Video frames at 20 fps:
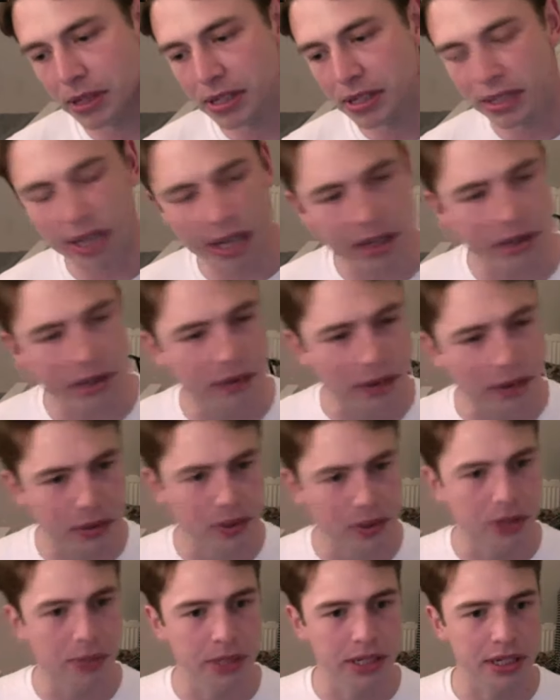are scared of
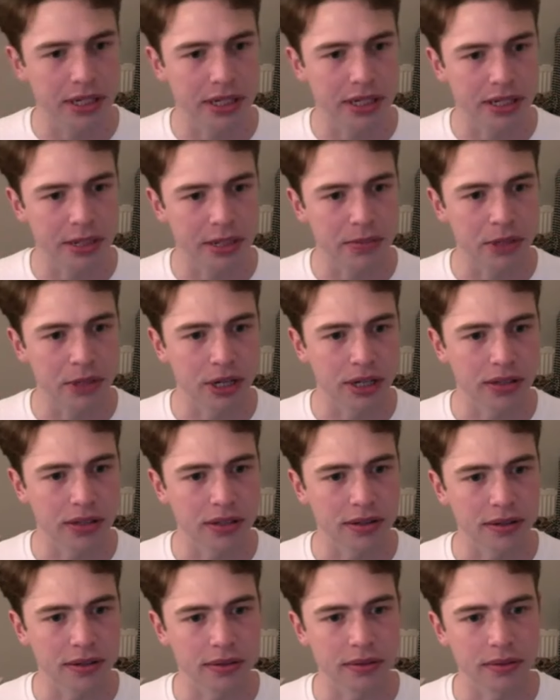LGBT
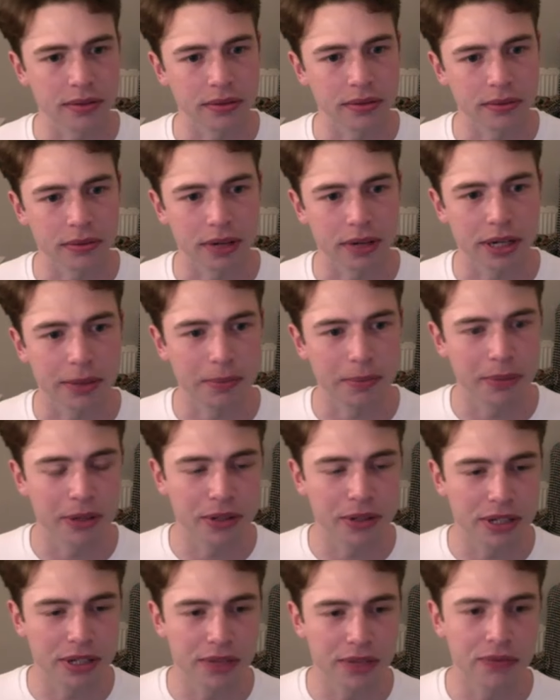subjects, right,
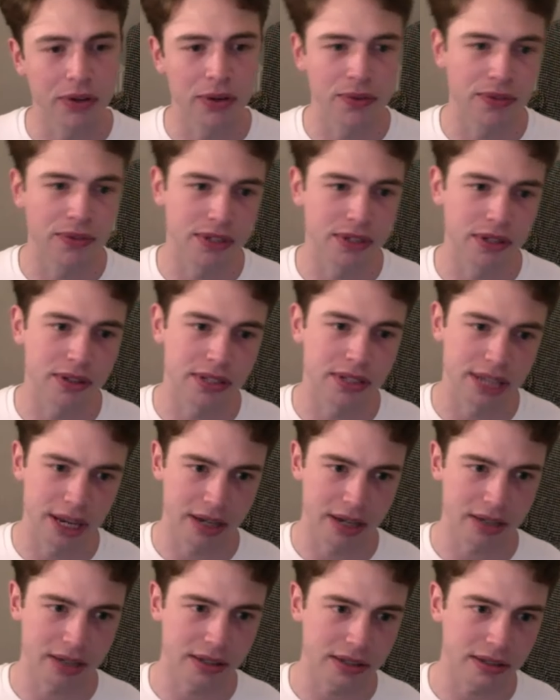because it involves
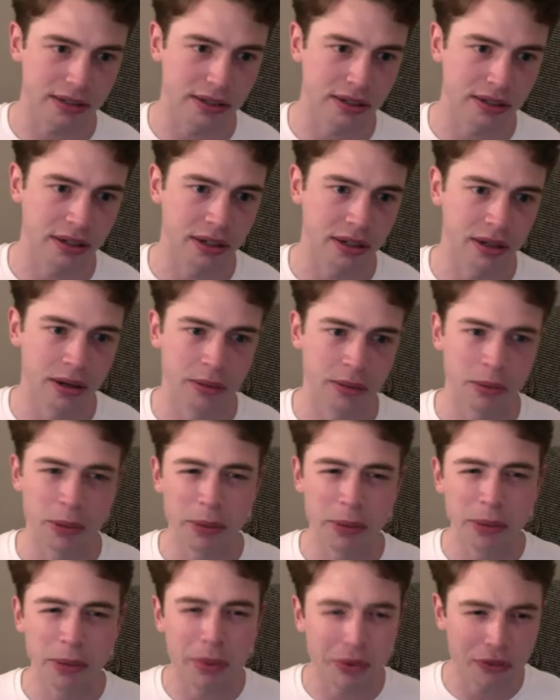sex.
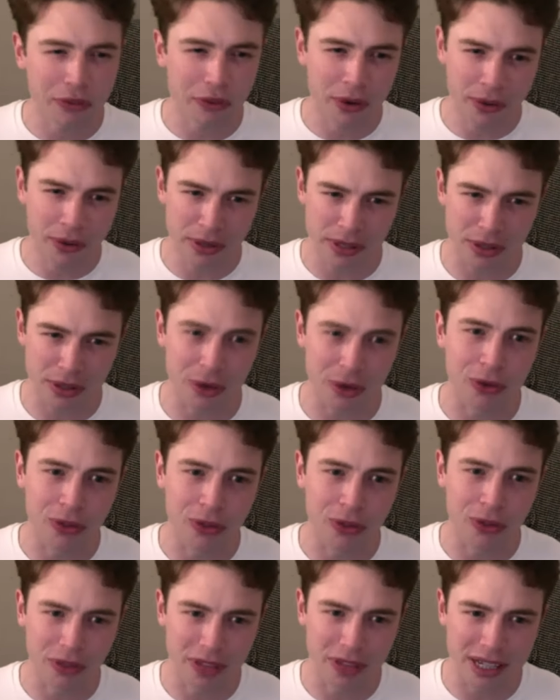But people focus
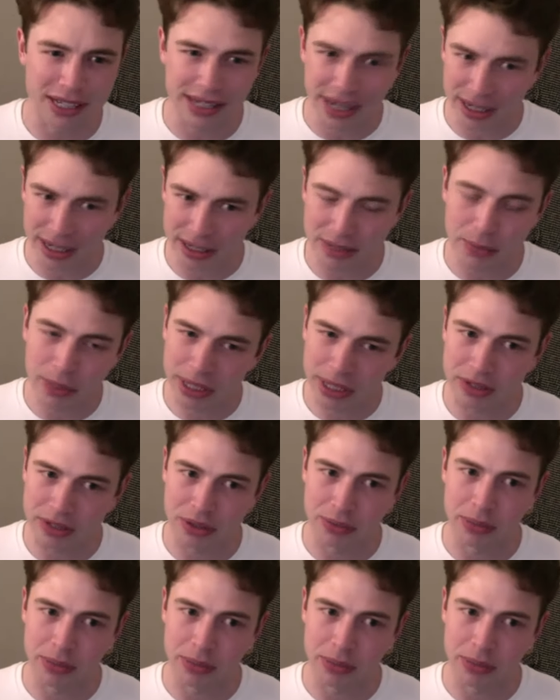on the sex way